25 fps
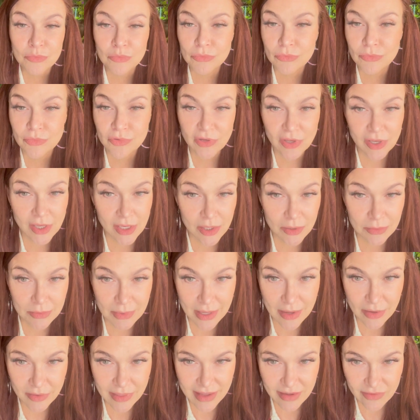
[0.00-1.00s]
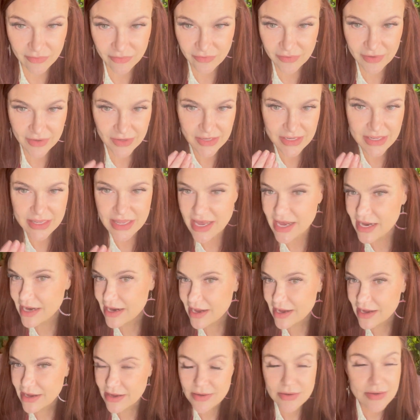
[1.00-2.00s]
See how that filled that
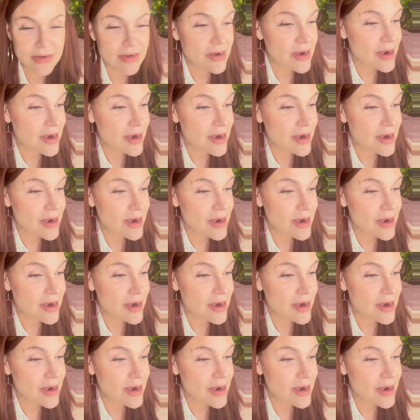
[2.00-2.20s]
out?